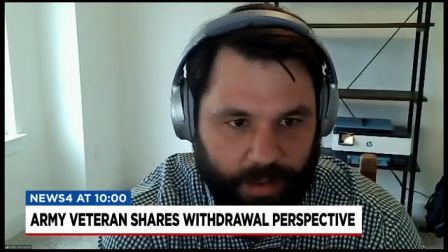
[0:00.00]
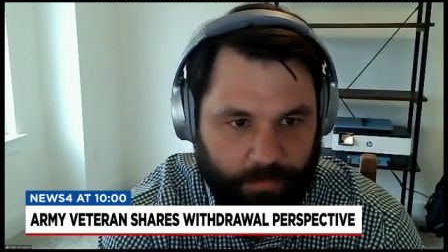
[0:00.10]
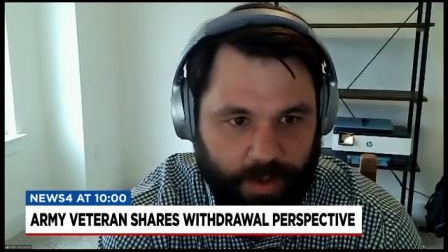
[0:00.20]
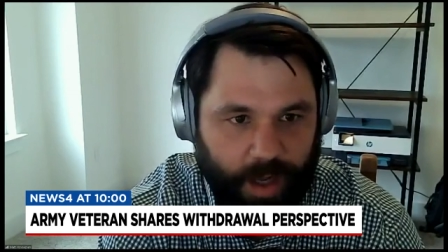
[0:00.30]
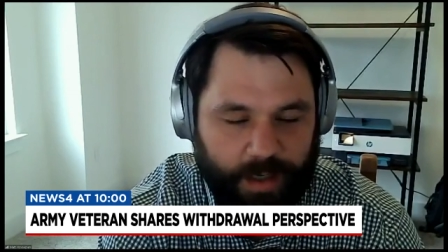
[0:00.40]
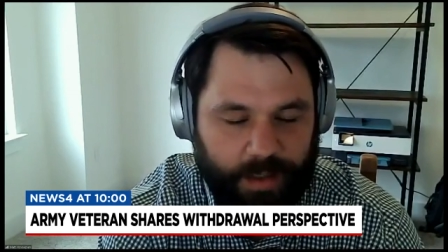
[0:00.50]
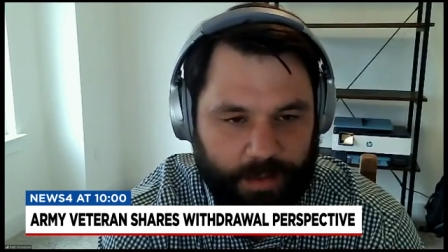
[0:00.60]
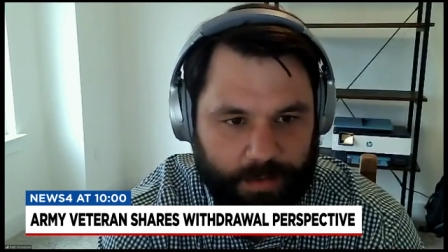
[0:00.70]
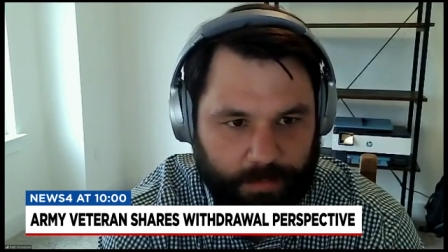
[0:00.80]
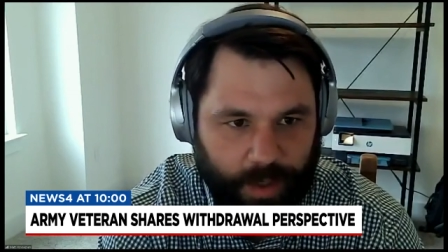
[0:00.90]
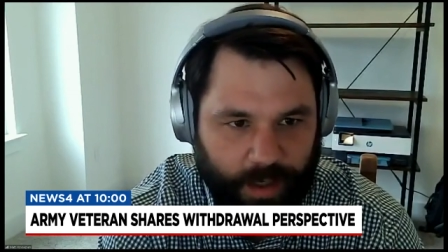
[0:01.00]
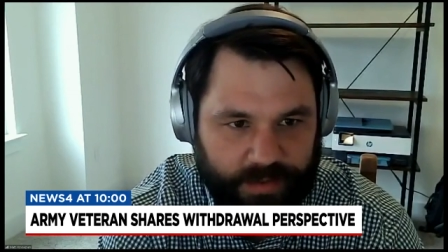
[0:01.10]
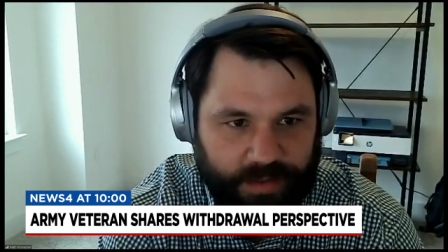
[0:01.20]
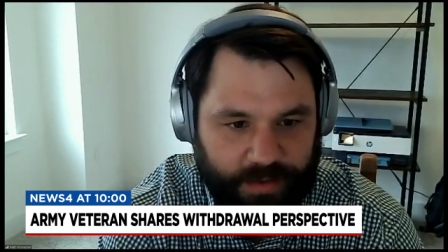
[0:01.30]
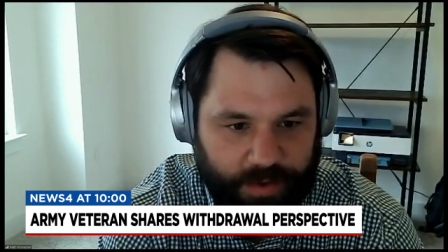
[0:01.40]
Like we're not just
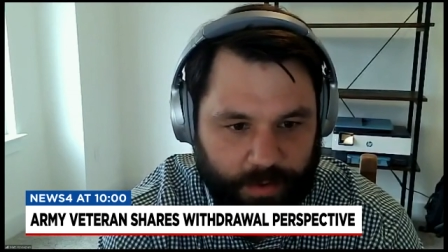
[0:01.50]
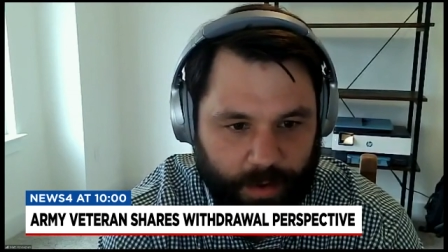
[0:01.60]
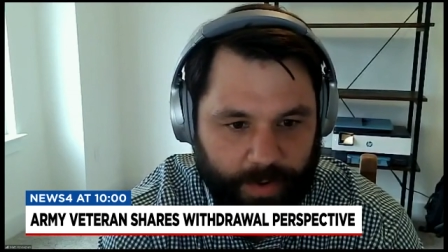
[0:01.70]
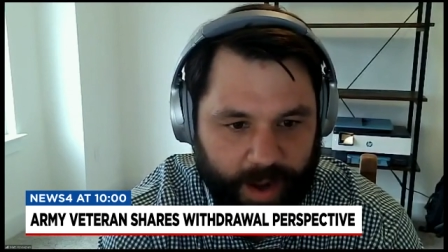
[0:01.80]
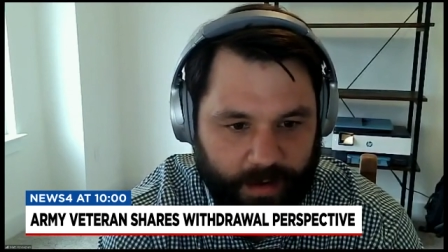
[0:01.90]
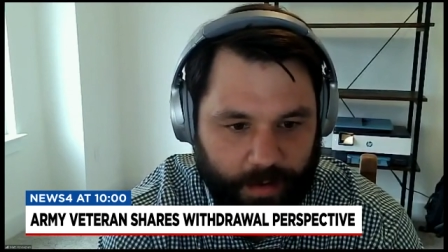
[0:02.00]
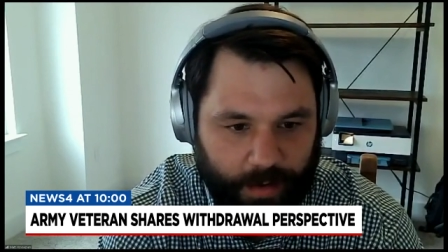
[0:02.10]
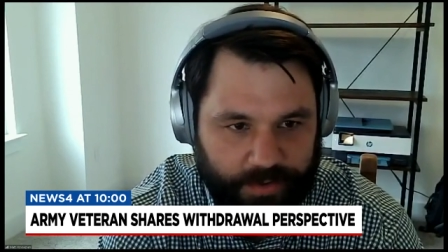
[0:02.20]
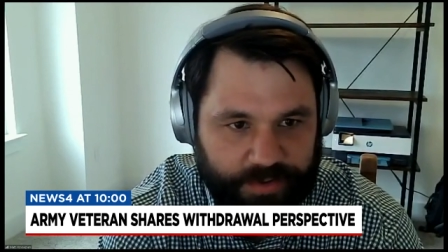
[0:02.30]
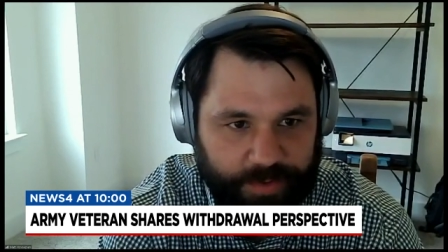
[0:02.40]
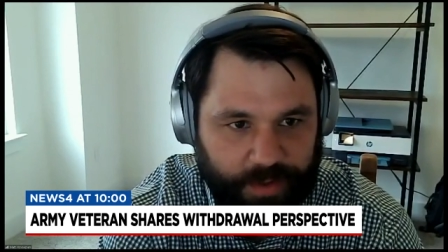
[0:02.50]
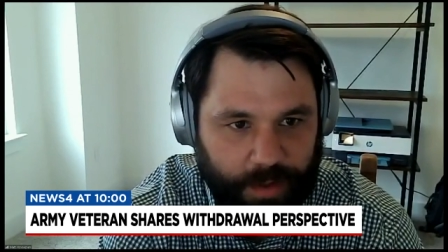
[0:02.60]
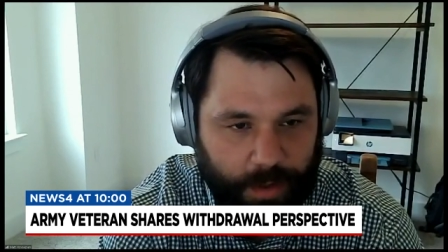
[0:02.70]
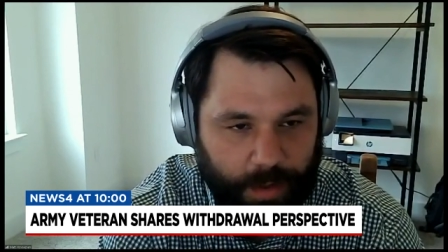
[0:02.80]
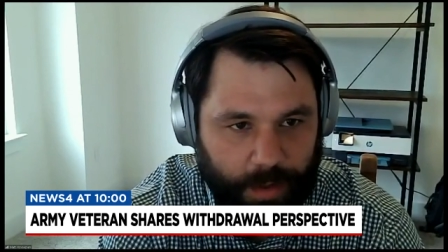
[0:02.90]
gonna turn our back on our countrymen.
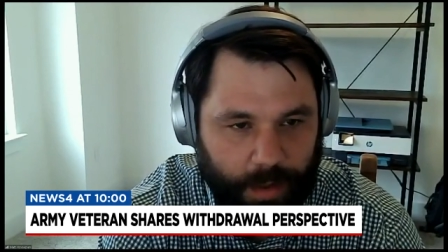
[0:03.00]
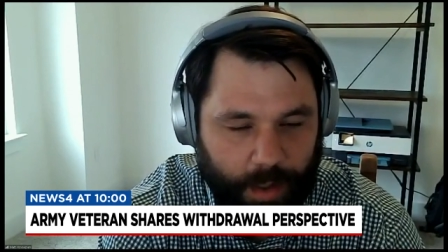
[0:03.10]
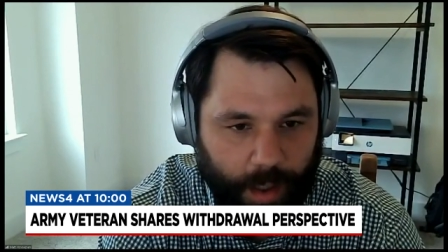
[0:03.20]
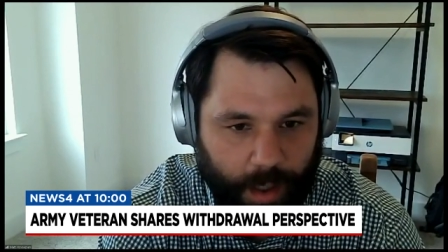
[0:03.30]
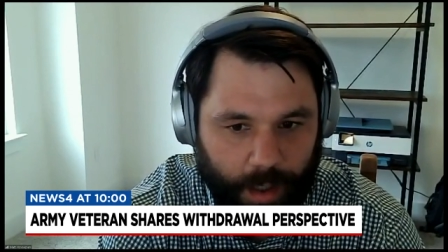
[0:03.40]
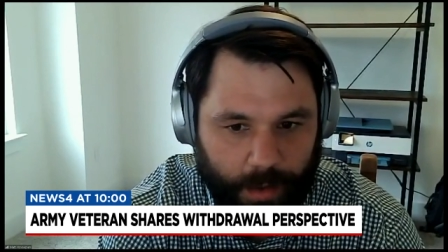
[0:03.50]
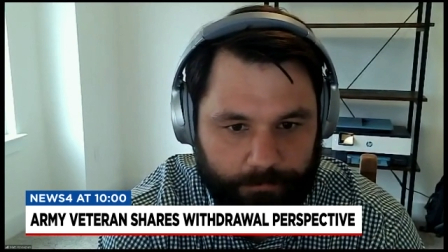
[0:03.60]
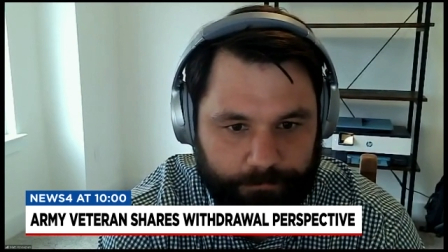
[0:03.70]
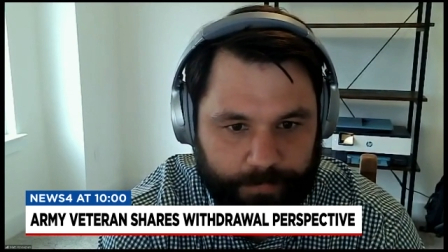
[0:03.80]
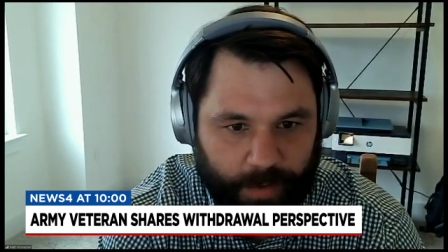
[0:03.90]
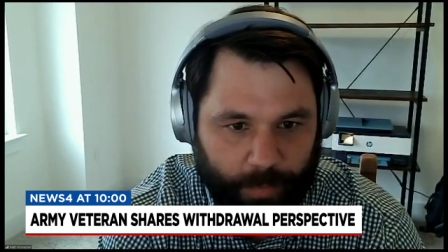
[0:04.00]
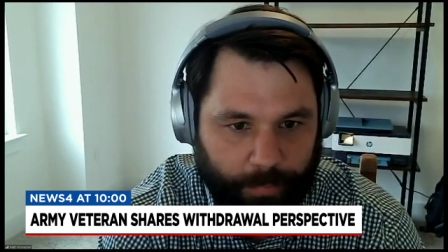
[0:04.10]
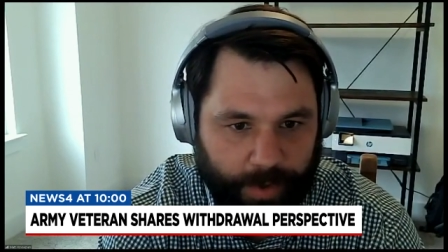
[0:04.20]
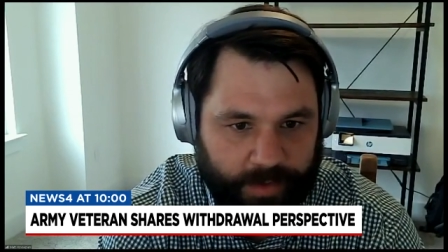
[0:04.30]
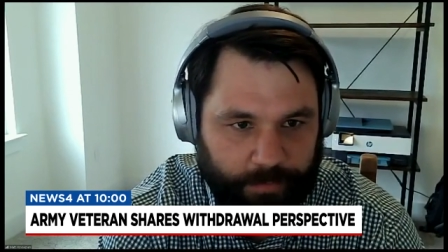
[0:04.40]
And we'll
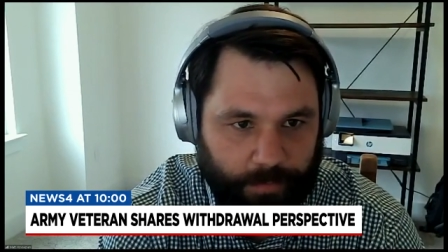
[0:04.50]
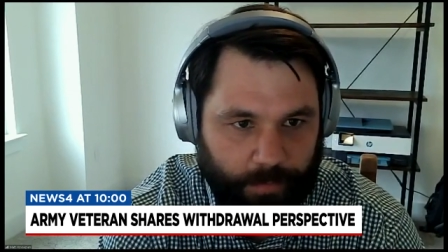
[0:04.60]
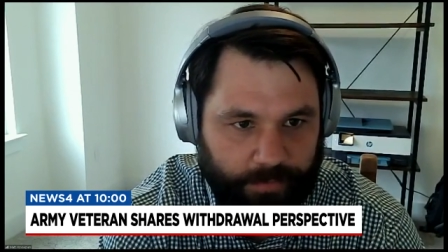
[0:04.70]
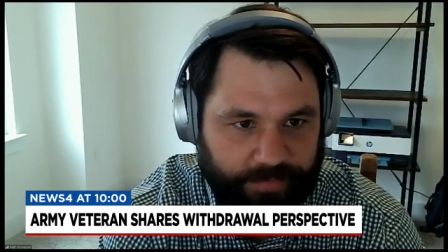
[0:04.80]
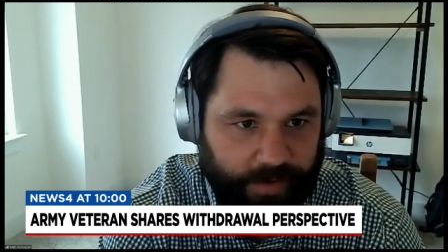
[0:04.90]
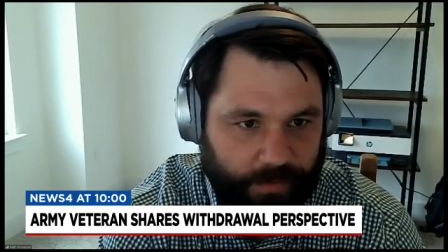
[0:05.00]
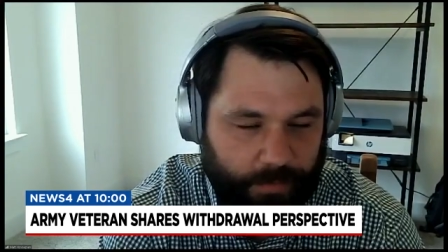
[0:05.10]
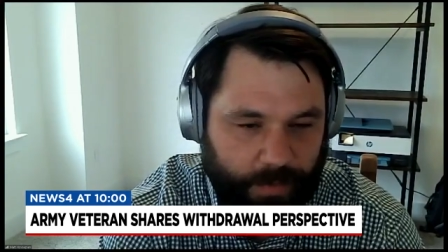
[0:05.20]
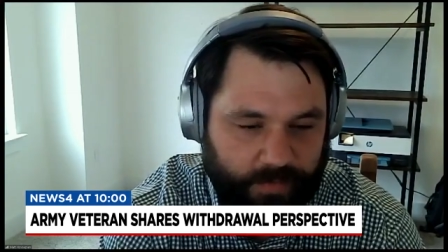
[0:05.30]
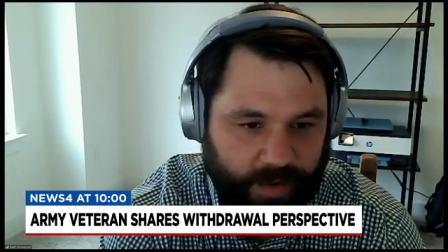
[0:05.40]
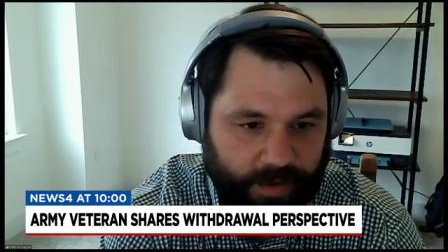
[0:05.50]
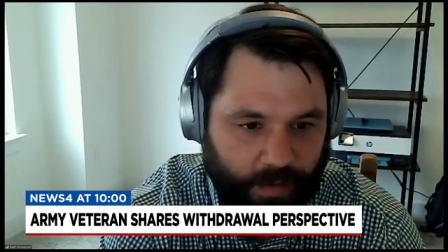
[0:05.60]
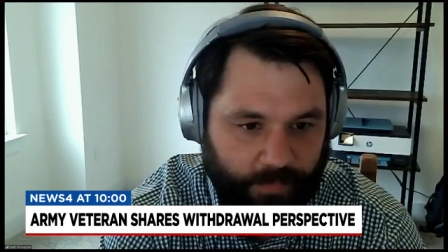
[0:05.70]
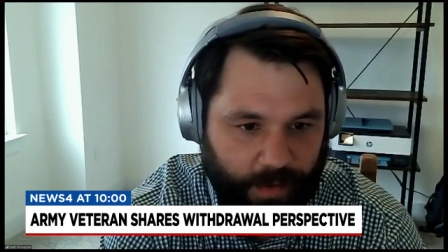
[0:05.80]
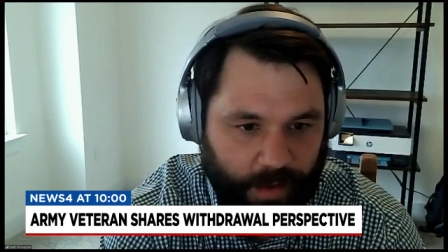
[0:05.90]
break the rules to take care of
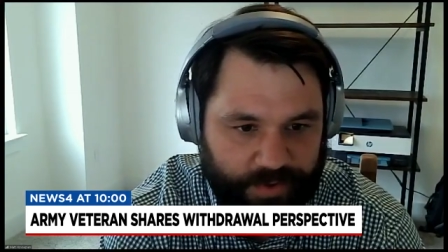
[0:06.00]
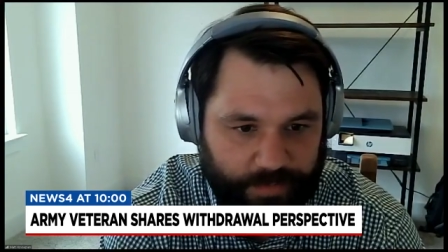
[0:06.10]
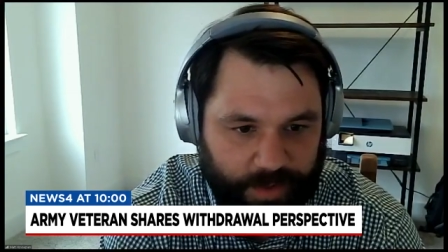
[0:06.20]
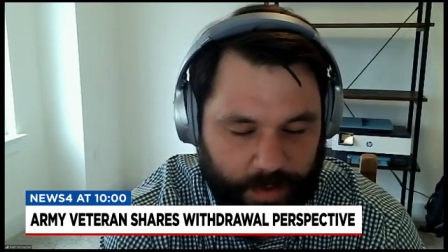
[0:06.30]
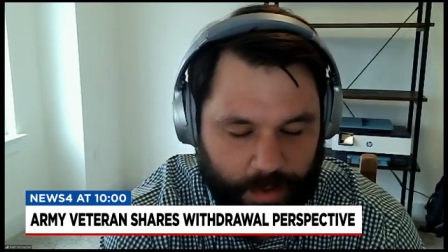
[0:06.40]
our countrymen.